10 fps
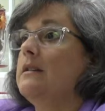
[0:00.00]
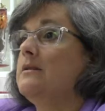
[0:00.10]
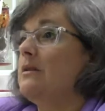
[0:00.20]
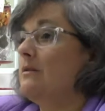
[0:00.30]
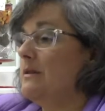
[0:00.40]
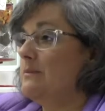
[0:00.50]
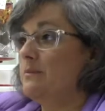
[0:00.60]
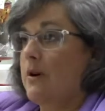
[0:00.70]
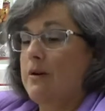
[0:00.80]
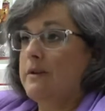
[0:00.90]
And so
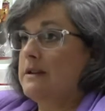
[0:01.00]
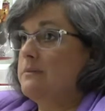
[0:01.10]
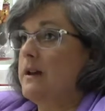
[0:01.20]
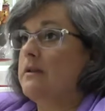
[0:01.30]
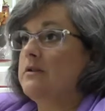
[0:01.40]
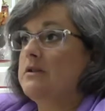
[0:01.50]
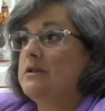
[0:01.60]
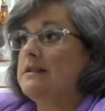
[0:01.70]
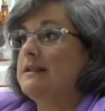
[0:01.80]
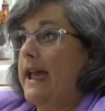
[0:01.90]
it's always better
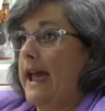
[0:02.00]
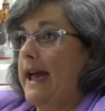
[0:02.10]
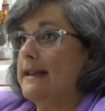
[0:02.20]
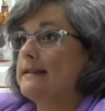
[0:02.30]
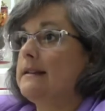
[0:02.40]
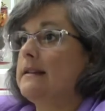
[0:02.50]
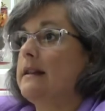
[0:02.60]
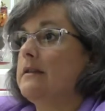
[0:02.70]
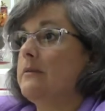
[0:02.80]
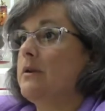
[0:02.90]
to just ask
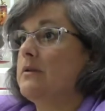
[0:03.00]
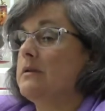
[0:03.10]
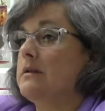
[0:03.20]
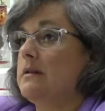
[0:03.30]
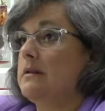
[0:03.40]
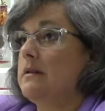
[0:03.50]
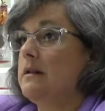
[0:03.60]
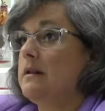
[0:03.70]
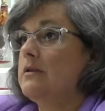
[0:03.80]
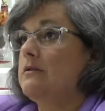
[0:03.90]
and let the person